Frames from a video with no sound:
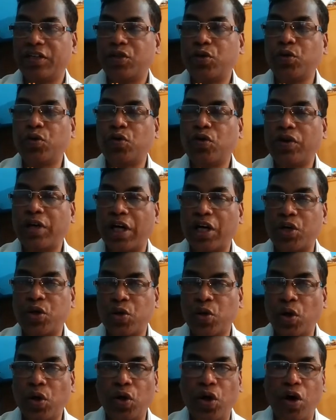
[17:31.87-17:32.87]
took
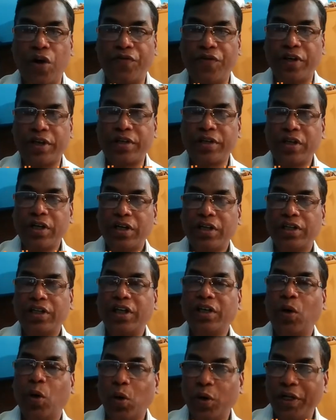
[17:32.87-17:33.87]
control over
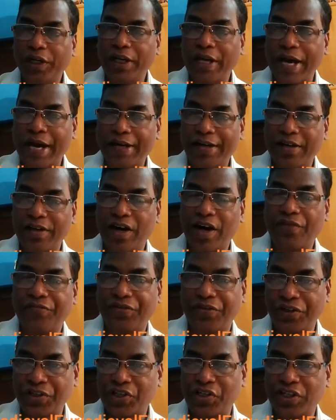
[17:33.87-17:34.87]
the Holy Land
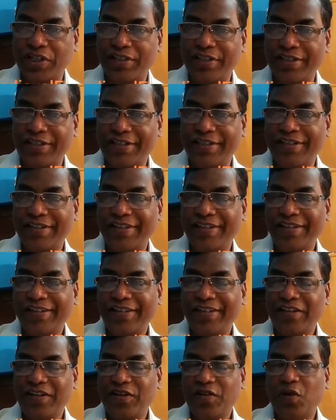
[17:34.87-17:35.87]
of Christians.
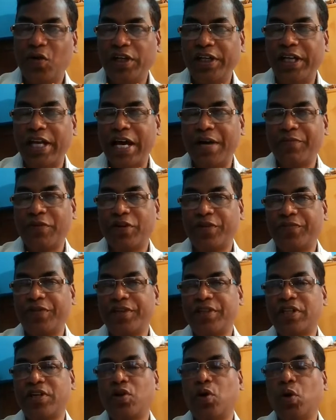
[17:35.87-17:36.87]
Holy Land of
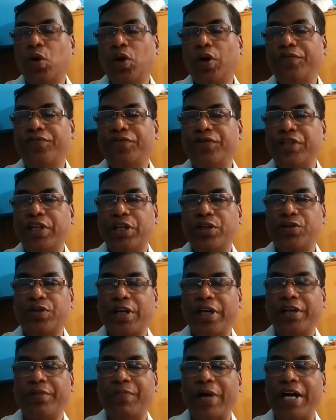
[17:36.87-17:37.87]
Christians, whole of
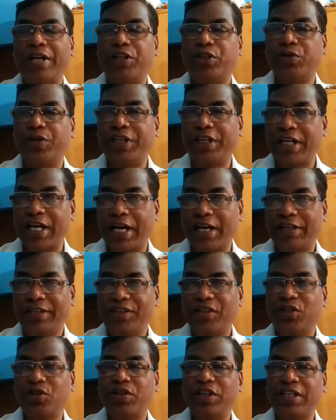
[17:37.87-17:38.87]
Jerusalem and Judea
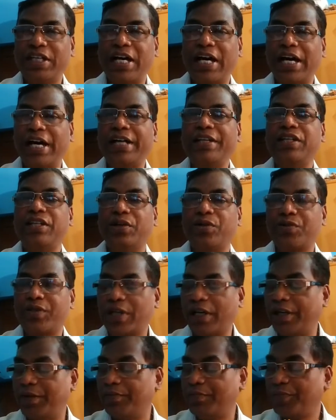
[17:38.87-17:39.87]
and
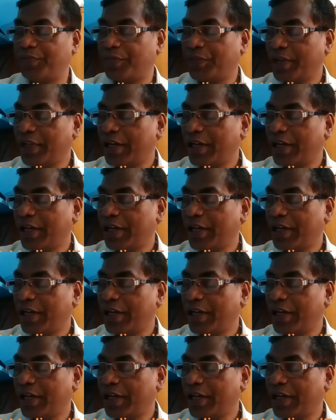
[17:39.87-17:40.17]
Jerusalem.